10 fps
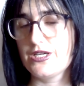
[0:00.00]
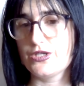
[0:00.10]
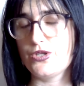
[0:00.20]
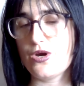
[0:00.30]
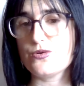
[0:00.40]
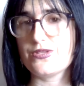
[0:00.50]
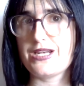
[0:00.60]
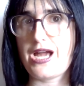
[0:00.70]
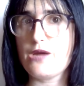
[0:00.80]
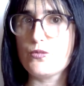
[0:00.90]
know that
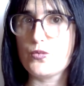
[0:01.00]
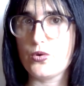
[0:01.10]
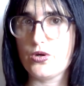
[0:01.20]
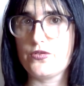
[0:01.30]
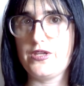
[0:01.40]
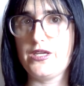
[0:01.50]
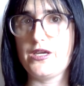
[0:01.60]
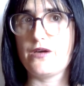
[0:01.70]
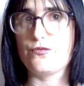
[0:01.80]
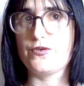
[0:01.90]
I'm worthy
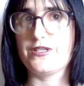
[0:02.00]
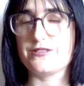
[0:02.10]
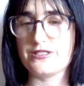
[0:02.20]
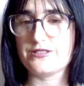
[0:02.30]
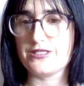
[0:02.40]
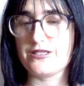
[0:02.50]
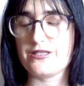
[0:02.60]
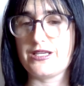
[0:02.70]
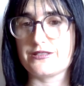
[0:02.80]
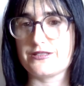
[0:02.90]
of existing
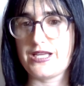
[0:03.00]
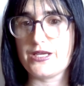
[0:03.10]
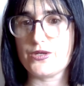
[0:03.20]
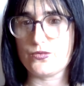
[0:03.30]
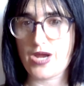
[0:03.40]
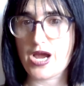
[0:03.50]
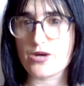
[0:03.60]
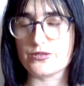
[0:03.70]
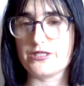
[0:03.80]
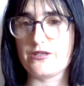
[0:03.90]
and staying
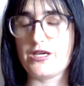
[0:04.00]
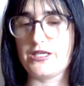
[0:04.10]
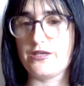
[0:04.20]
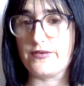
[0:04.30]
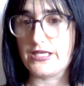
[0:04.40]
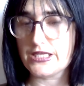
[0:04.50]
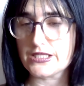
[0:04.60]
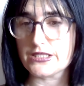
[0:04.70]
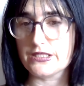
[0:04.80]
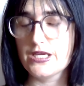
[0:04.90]
around and not giving
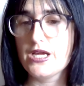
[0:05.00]
in,